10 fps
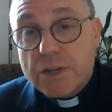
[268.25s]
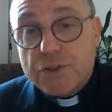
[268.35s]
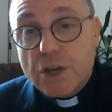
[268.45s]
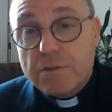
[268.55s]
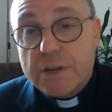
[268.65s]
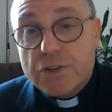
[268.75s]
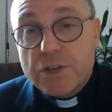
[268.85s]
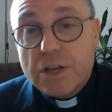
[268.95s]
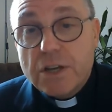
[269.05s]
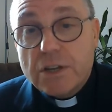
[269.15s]
service
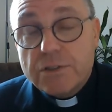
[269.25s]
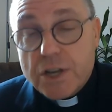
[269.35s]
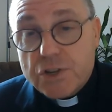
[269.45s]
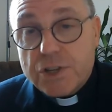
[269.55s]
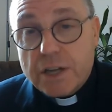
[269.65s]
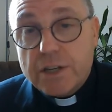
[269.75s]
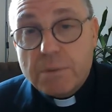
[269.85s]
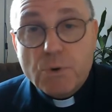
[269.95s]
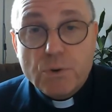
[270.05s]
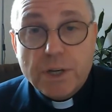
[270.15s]
this Sunday
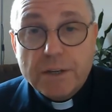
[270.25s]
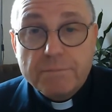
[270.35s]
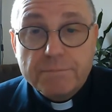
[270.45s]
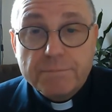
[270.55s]
morning